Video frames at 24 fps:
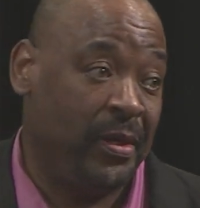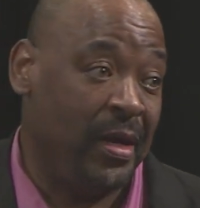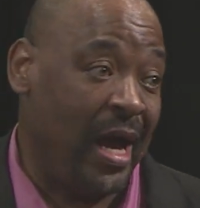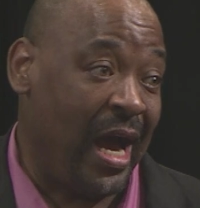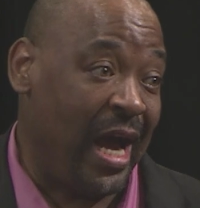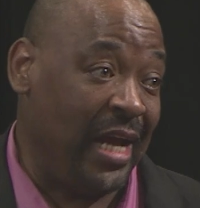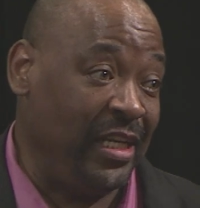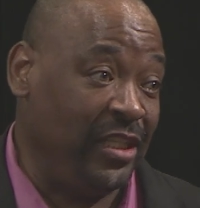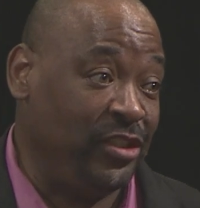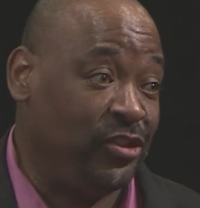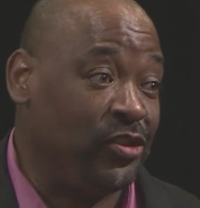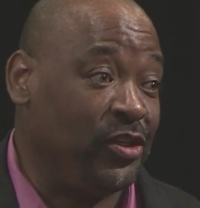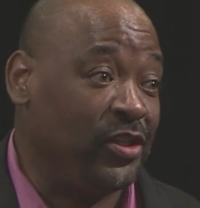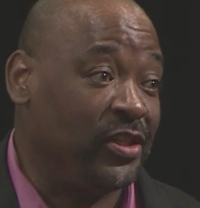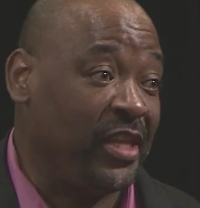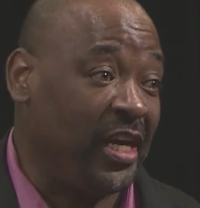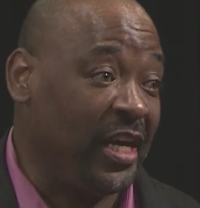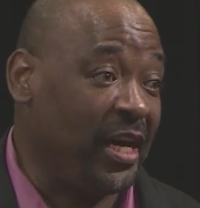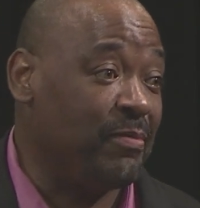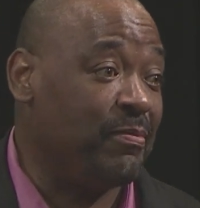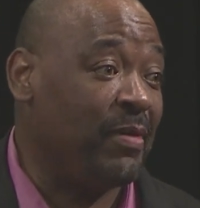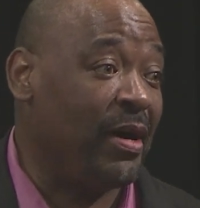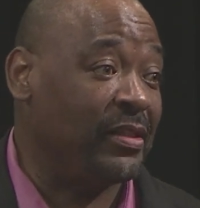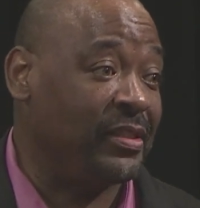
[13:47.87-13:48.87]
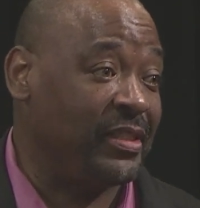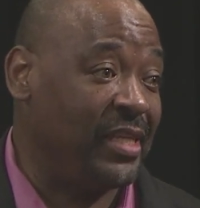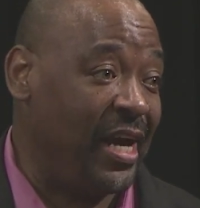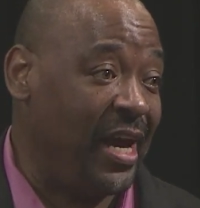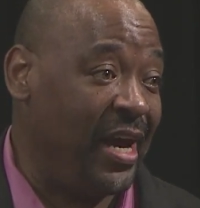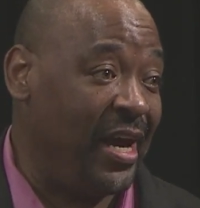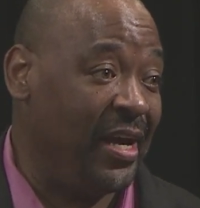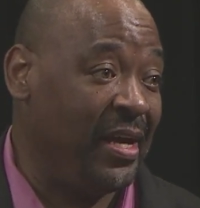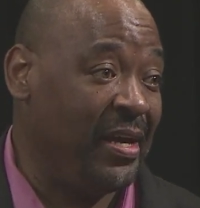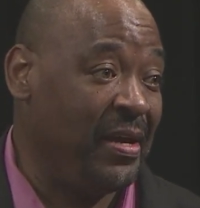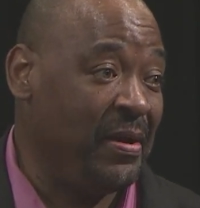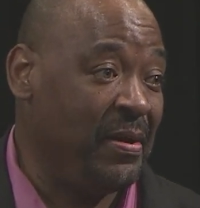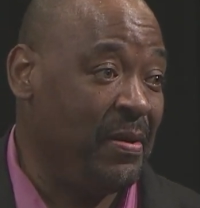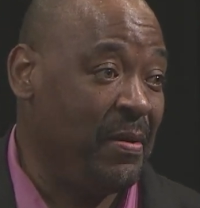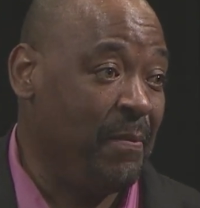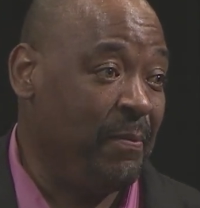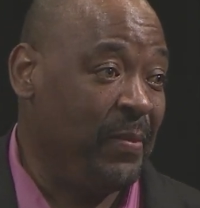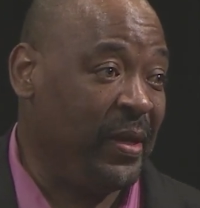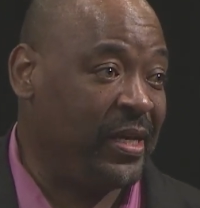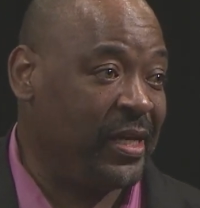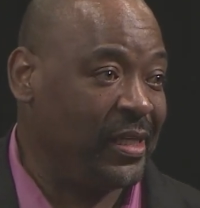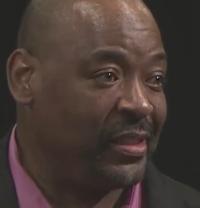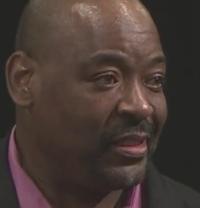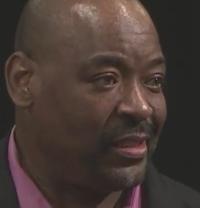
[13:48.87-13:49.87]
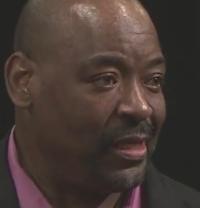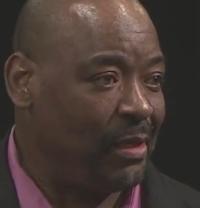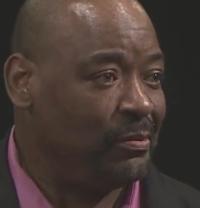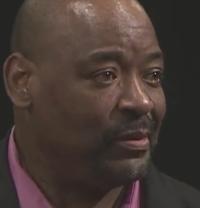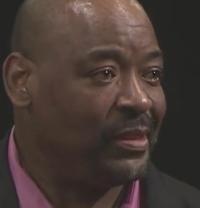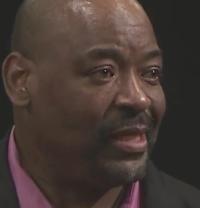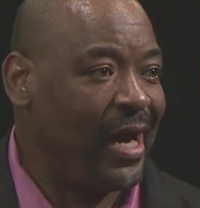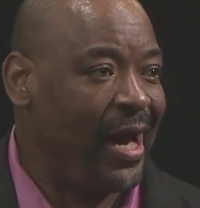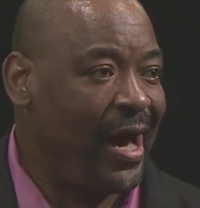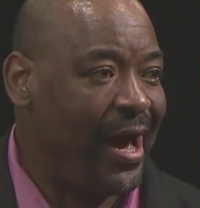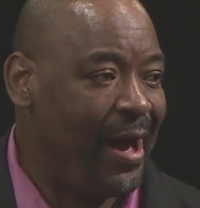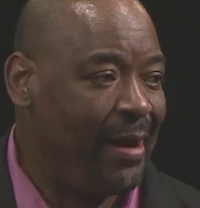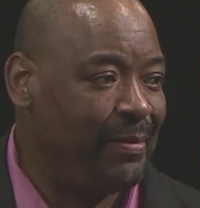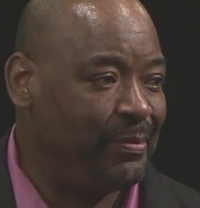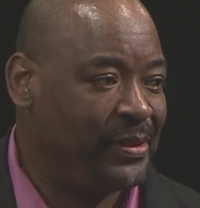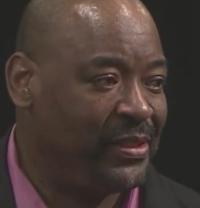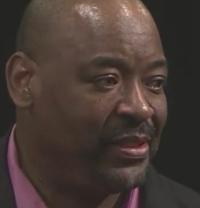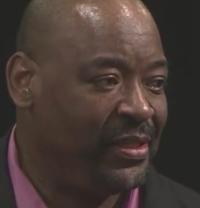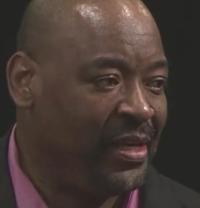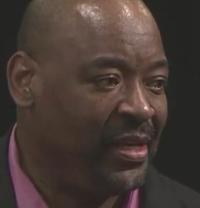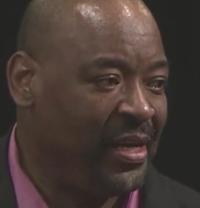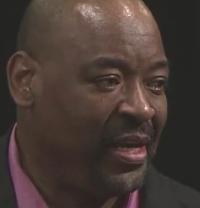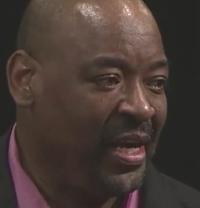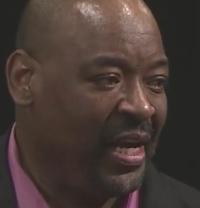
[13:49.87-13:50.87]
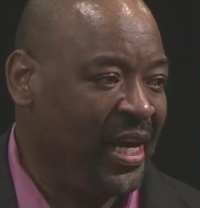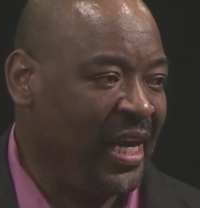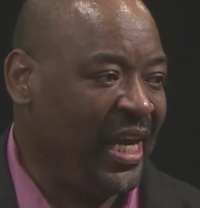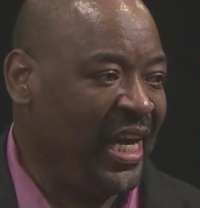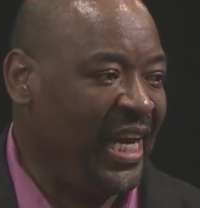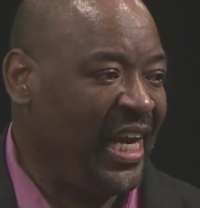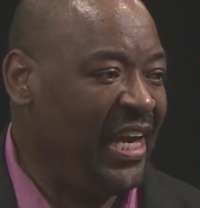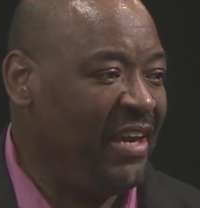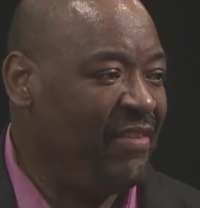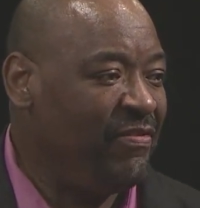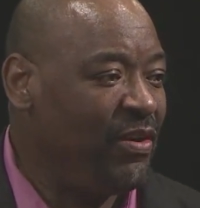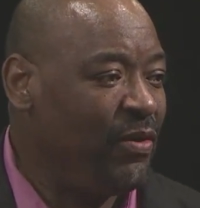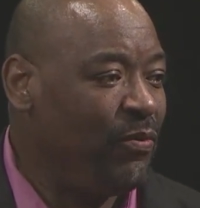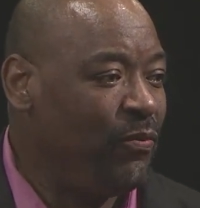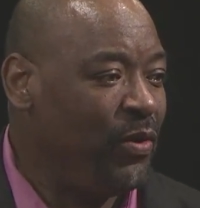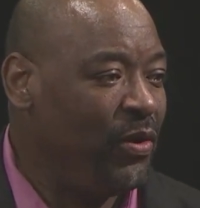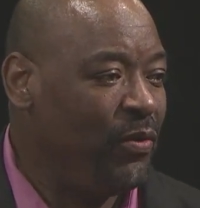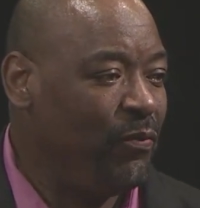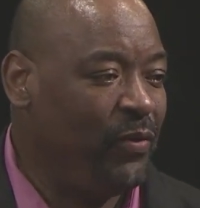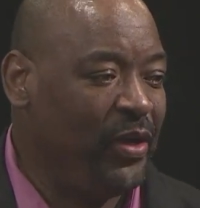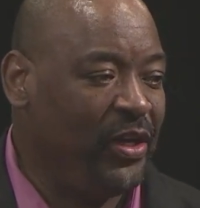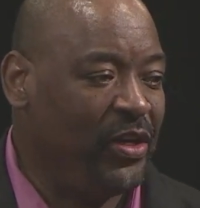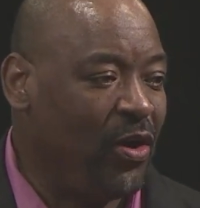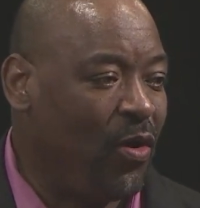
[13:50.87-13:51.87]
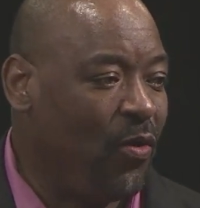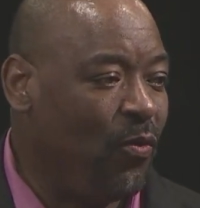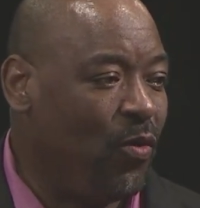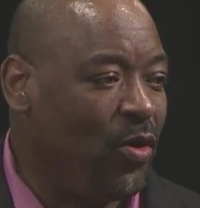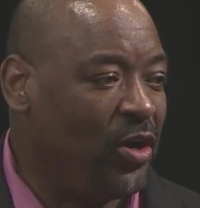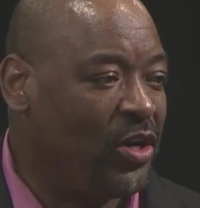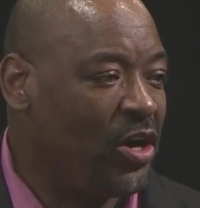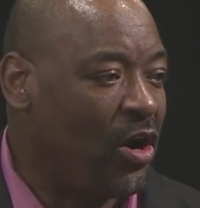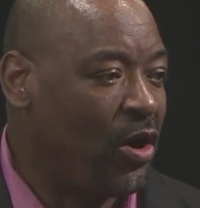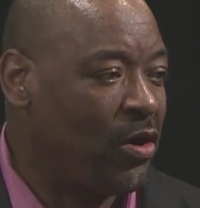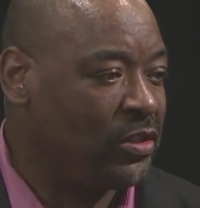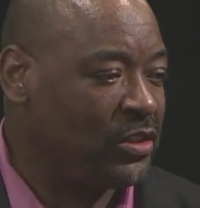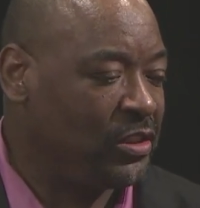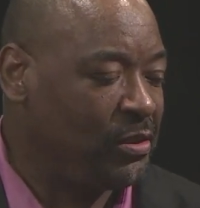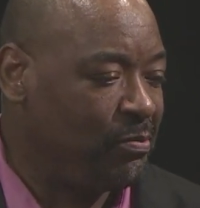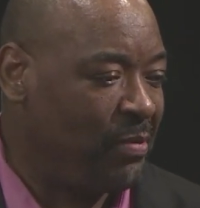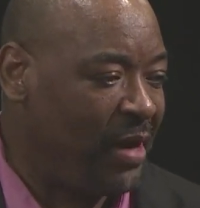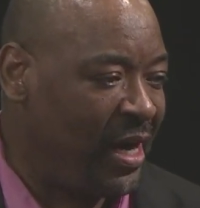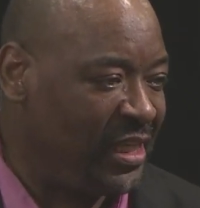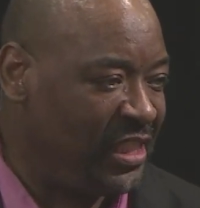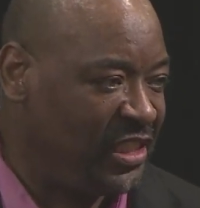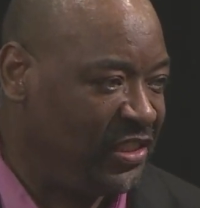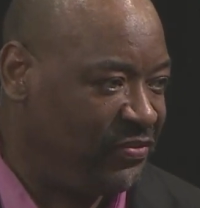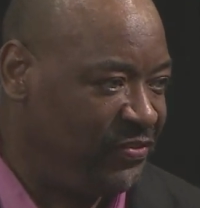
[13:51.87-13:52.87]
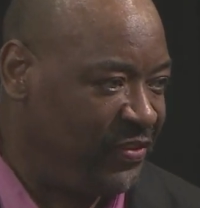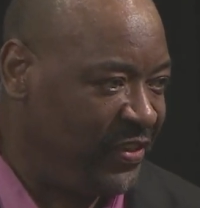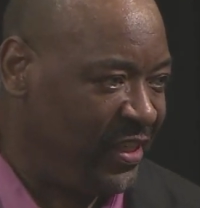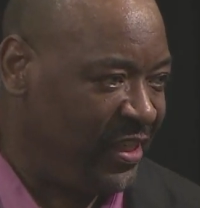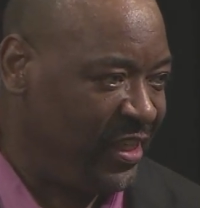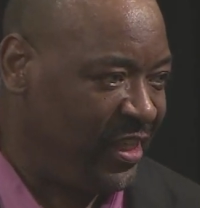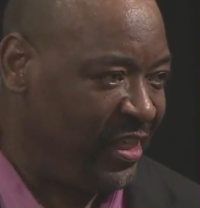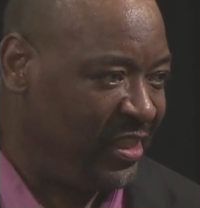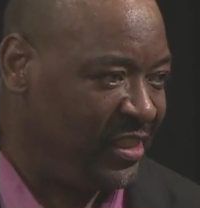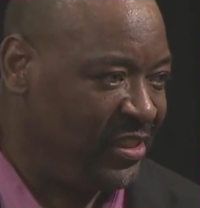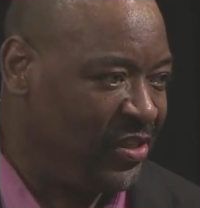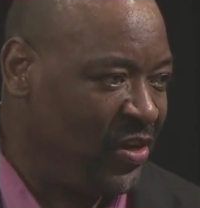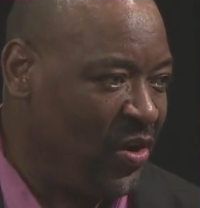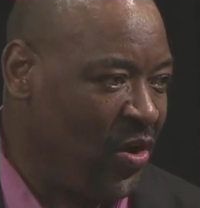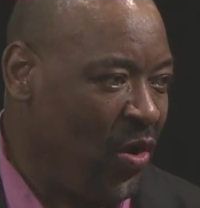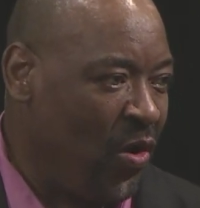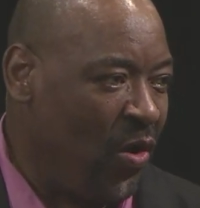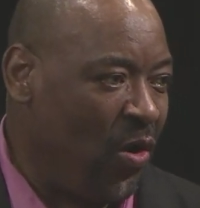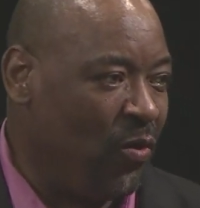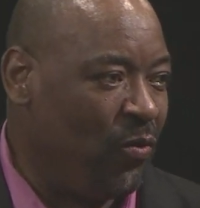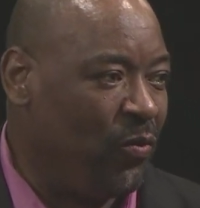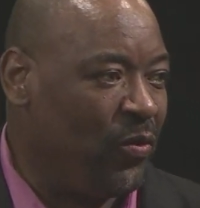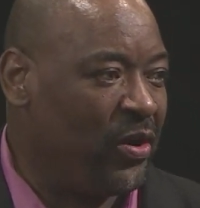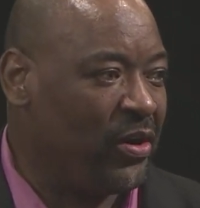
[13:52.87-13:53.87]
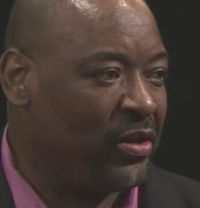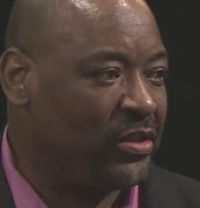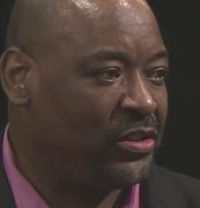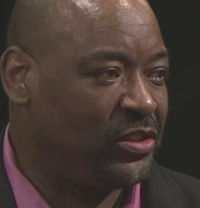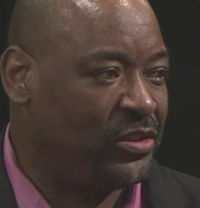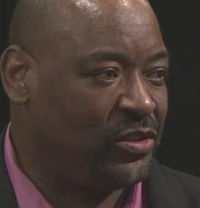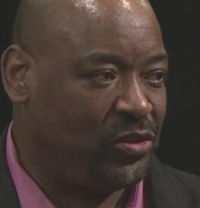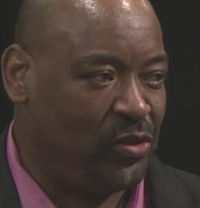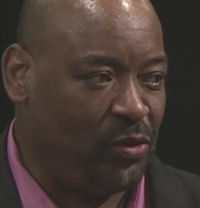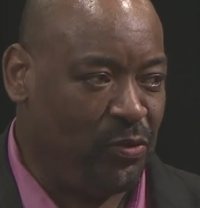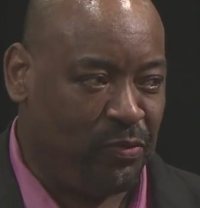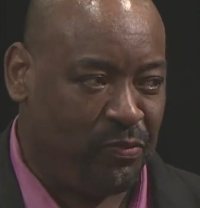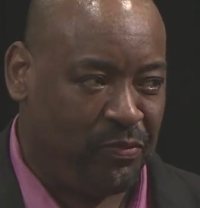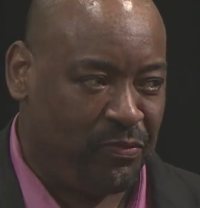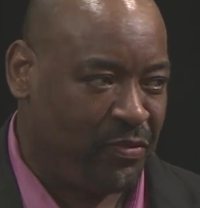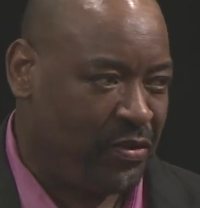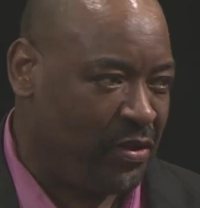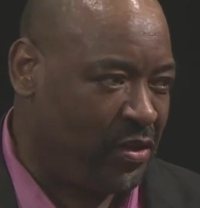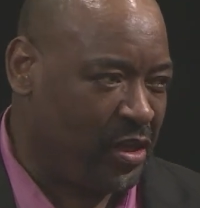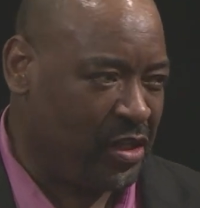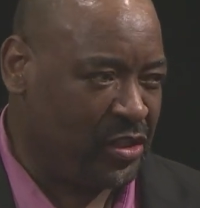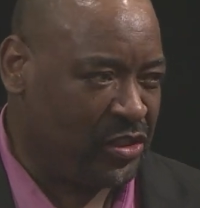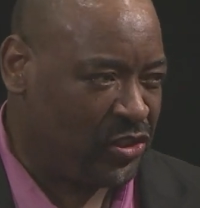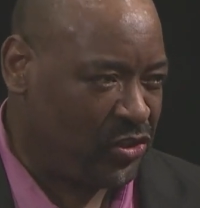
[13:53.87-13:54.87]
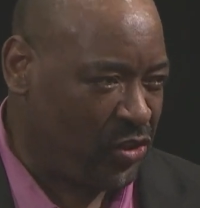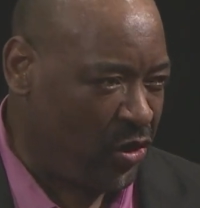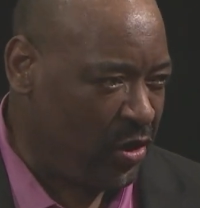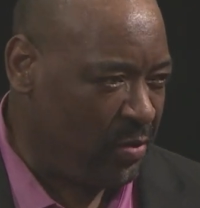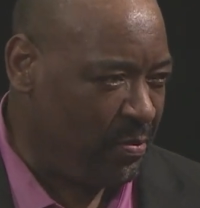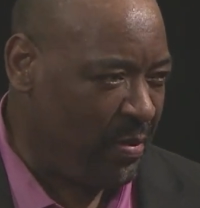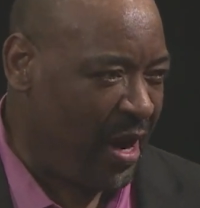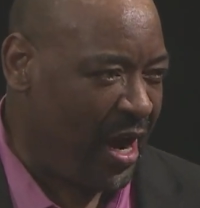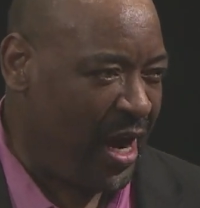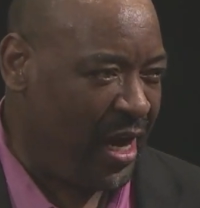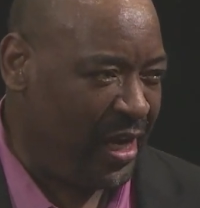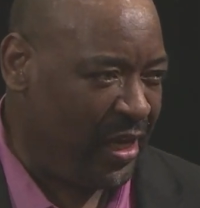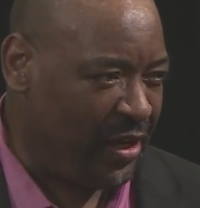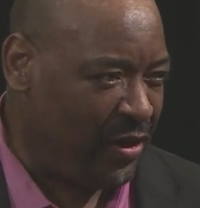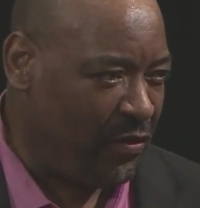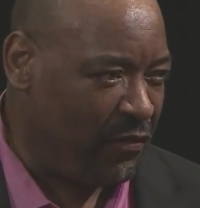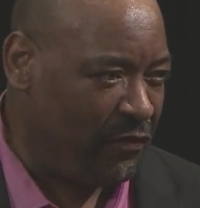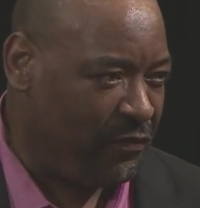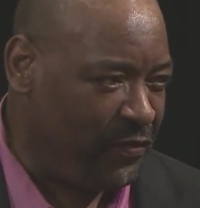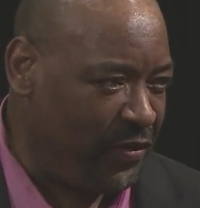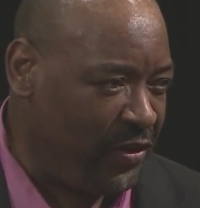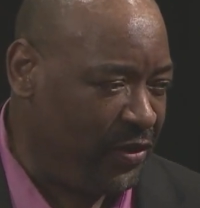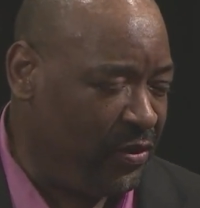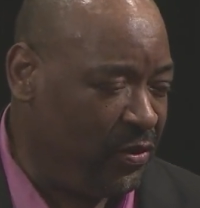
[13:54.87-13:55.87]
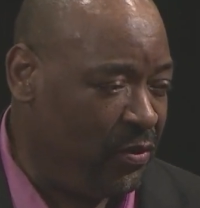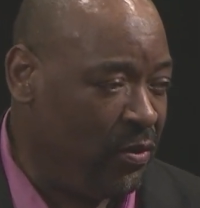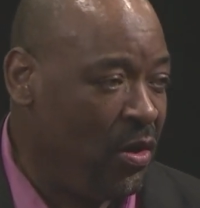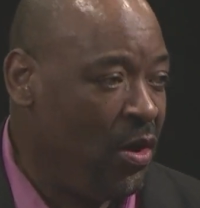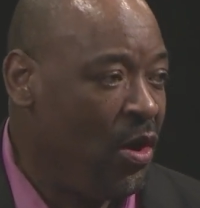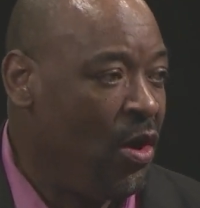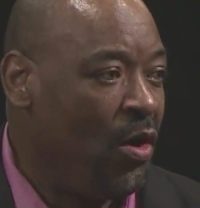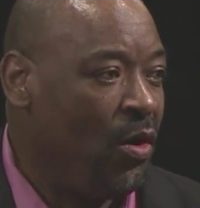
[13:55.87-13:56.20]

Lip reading: I need you to think about that, because sometimes, even when we don't want to hurt somebody's feelings or we're too concerned about how they're going to feel,